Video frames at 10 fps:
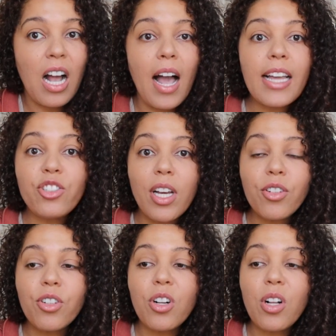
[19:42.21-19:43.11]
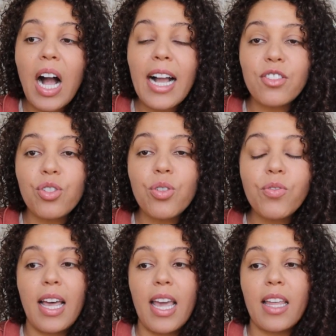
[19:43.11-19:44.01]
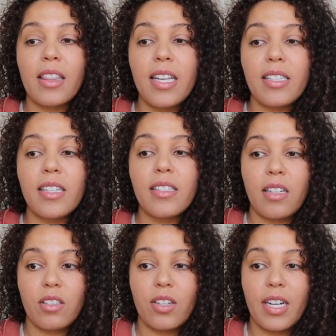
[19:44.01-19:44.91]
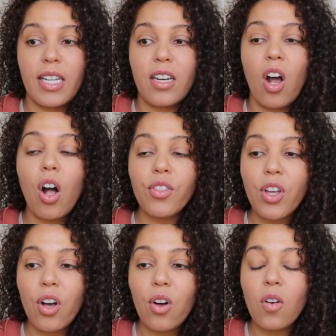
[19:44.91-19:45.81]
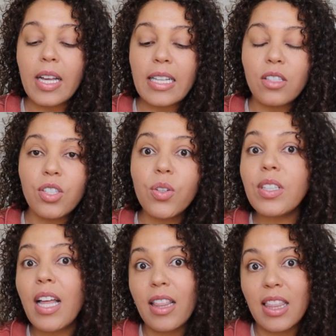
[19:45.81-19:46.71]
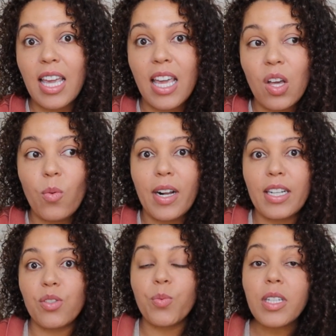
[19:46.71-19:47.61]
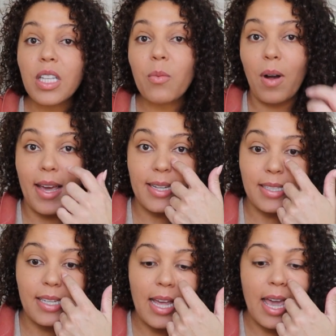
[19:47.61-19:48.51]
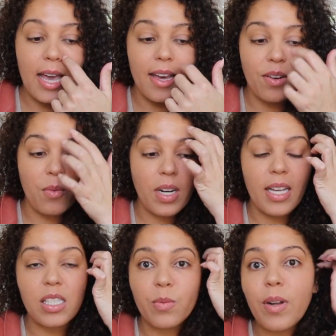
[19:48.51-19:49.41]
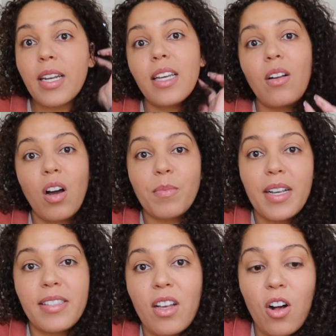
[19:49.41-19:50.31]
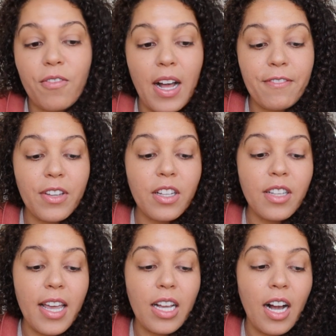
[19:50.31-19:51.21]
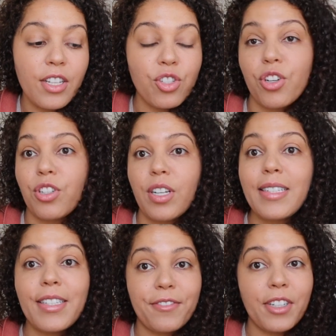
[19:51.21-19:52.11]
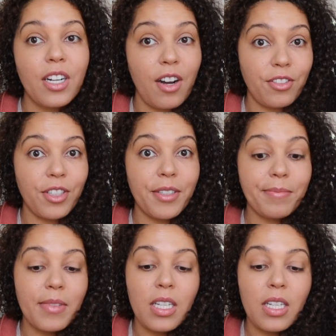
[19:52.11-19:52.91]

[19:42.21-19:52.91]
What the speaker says: In general, I do like this sunscreen, although it's doing that thing where it's really white, and when I spread it on myself, I feel like I turn a different color.